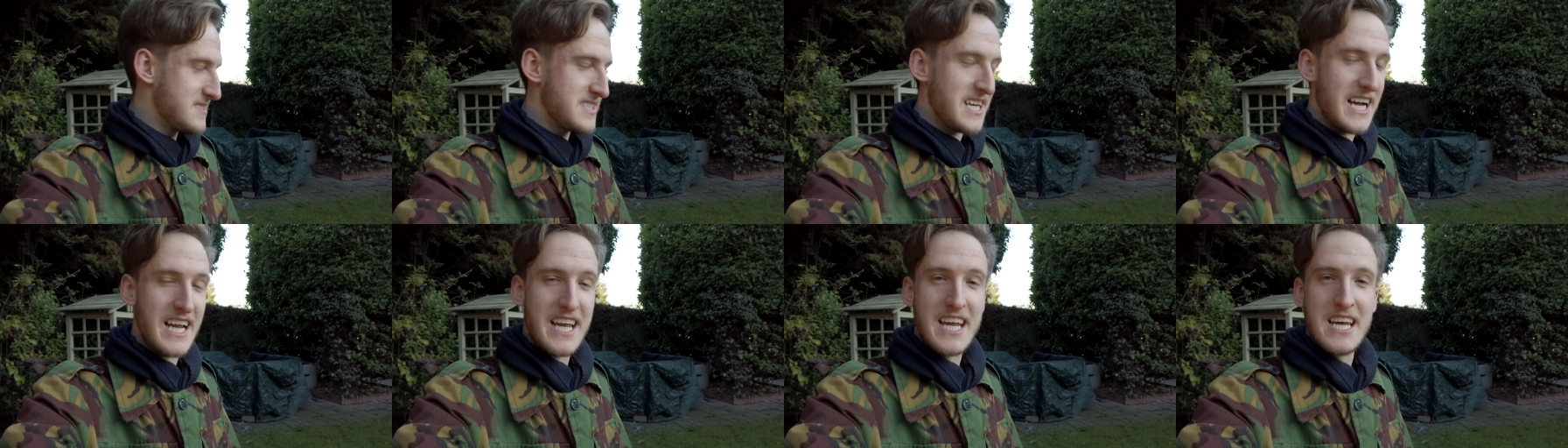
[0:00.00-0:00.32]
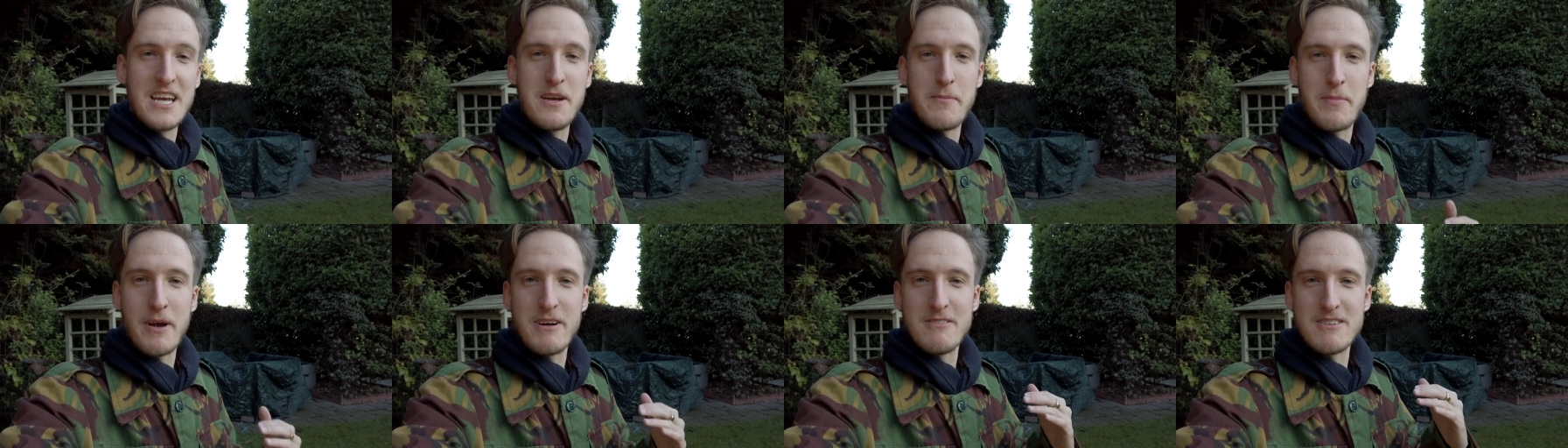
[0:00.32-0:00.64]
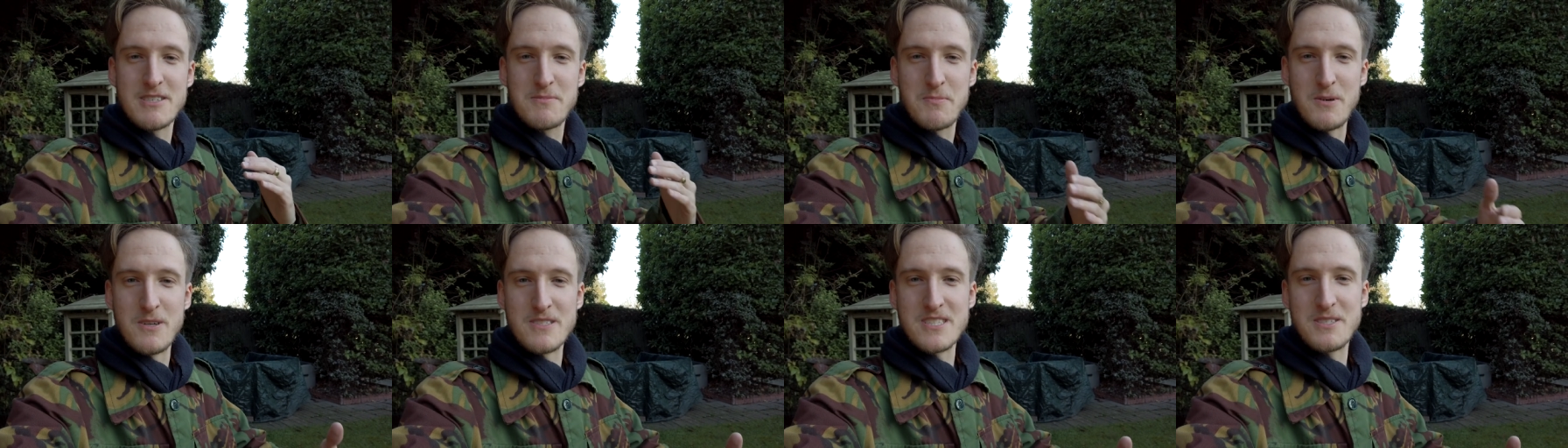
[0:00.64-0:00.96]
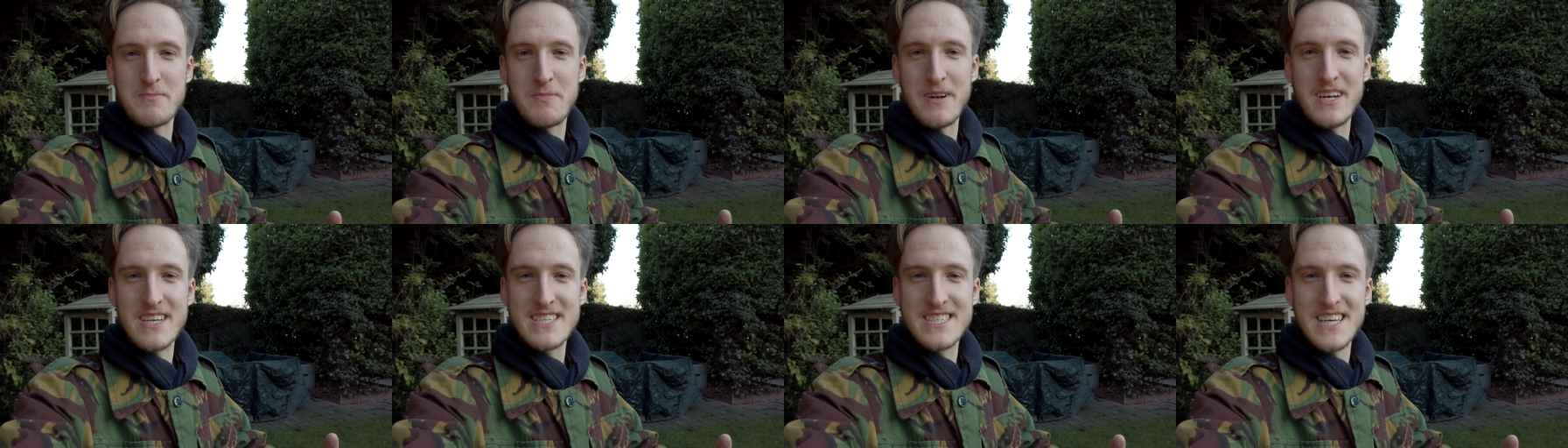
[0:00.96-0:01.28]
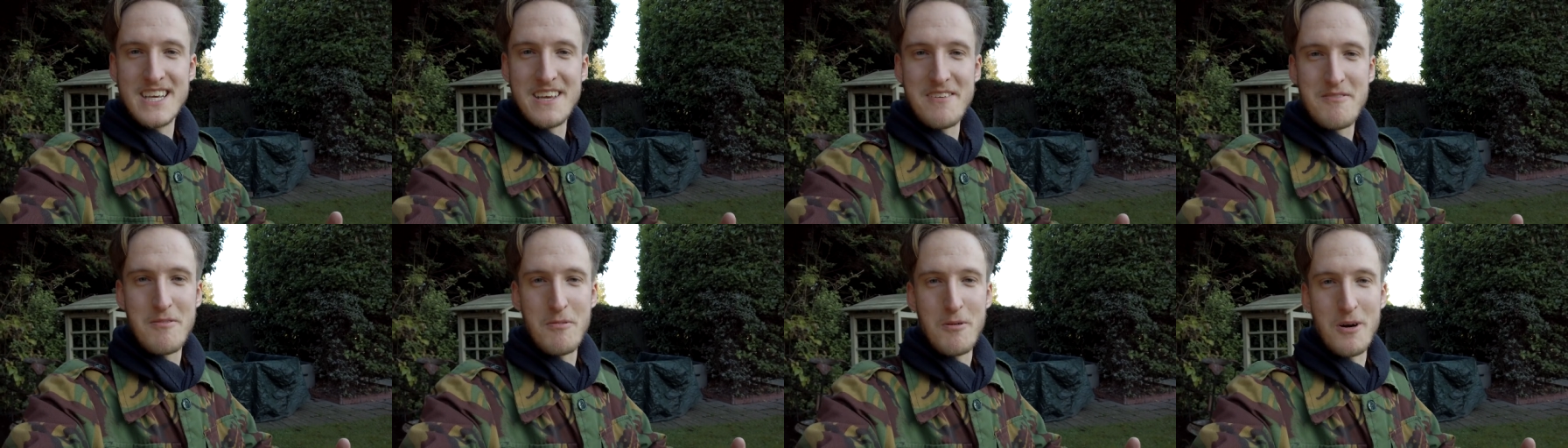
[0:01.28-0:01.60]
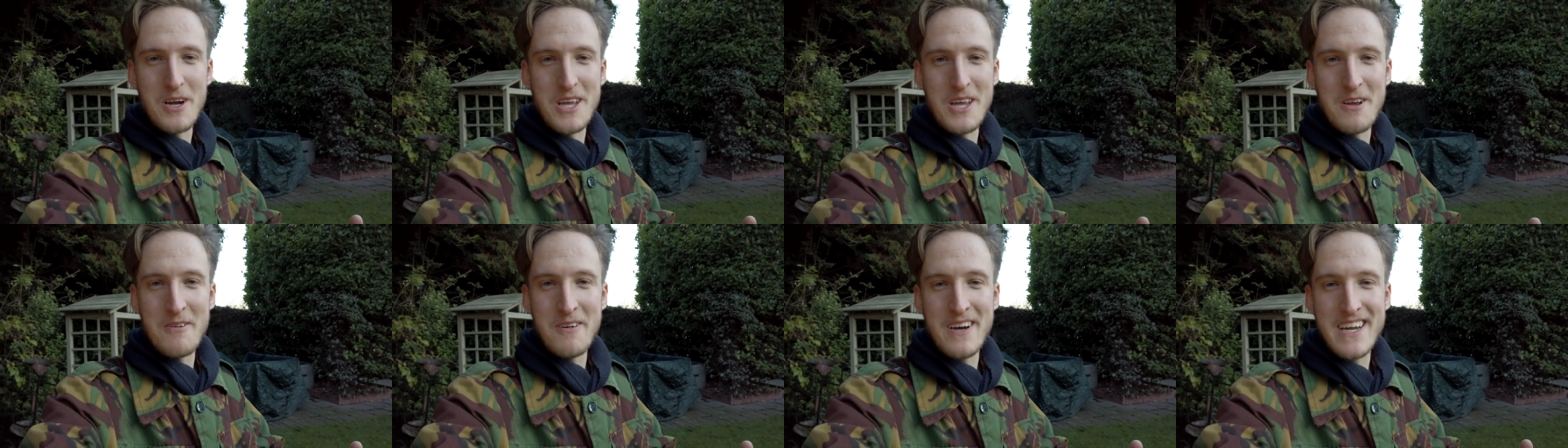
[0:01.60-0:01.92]
Taking a bit of responsibility for
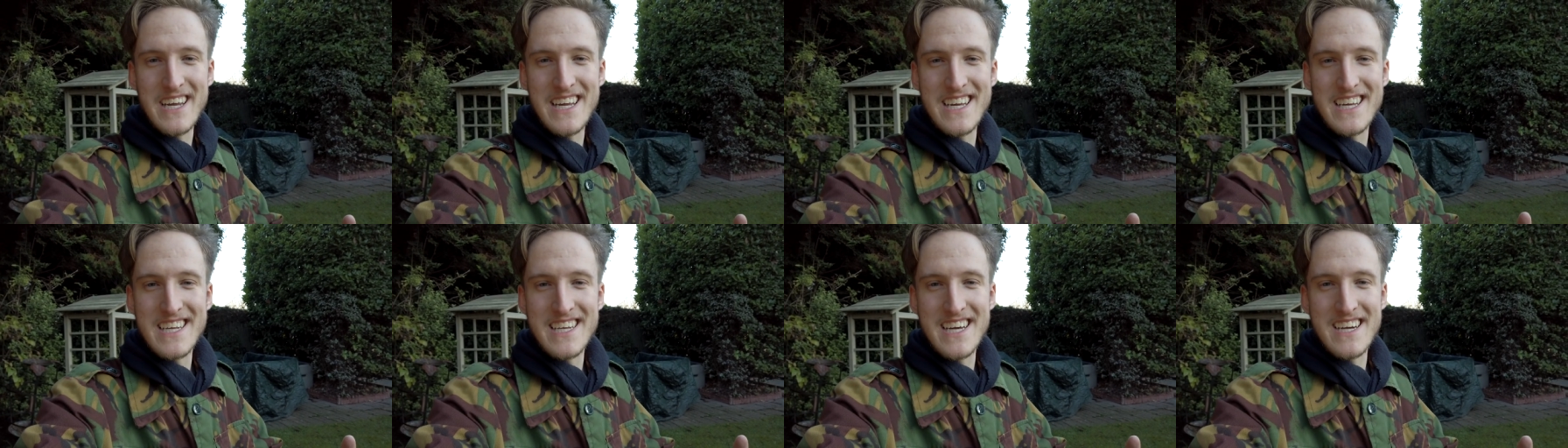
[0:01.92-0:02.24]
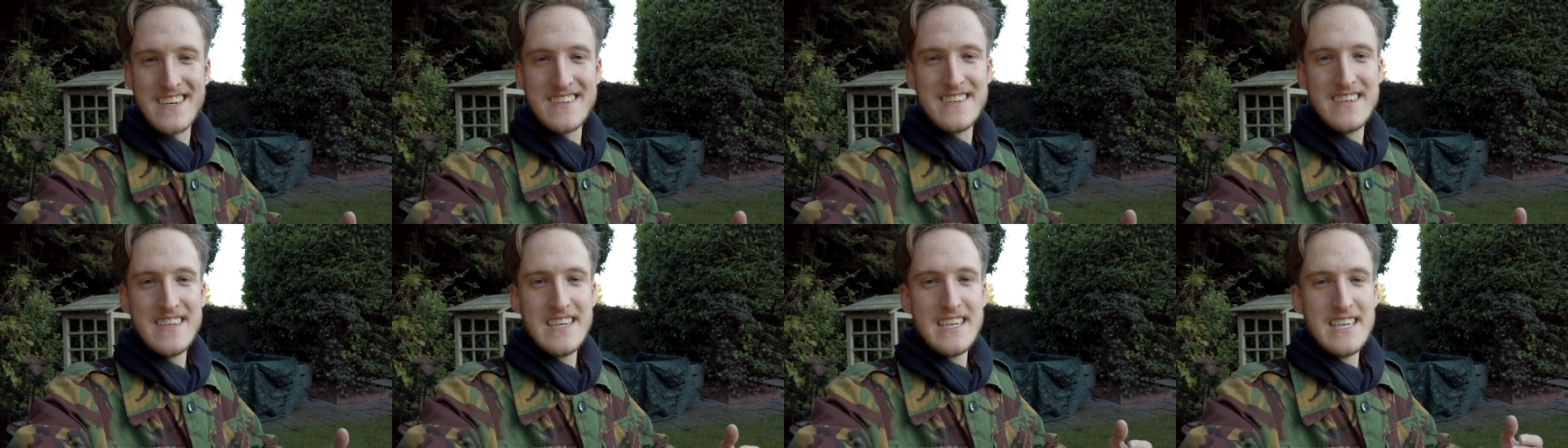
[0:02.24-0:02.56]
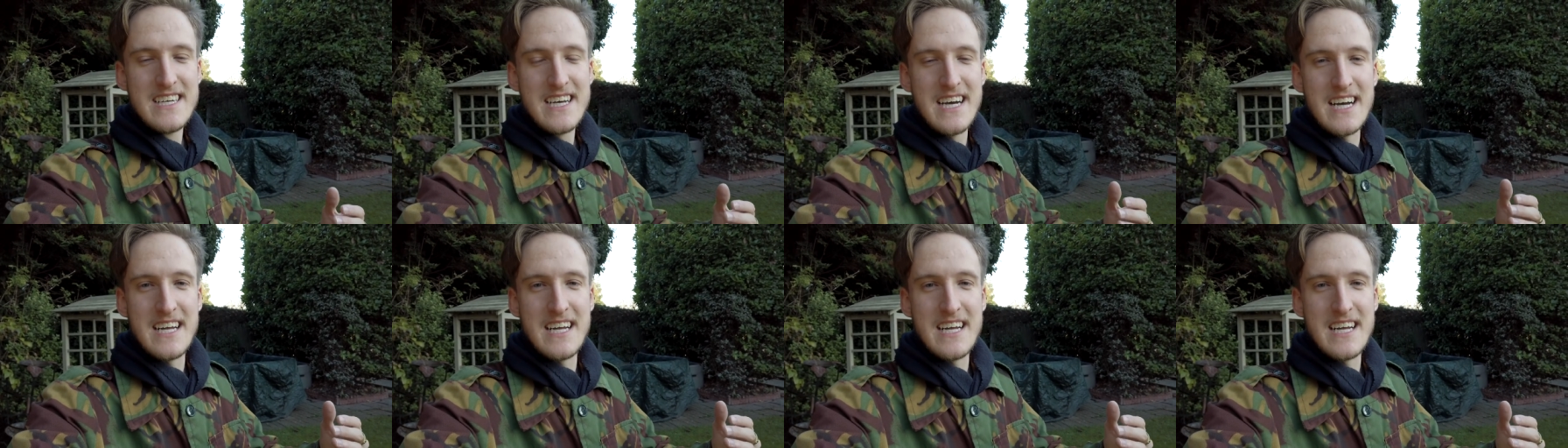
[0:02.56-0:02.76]
what you eat, you know,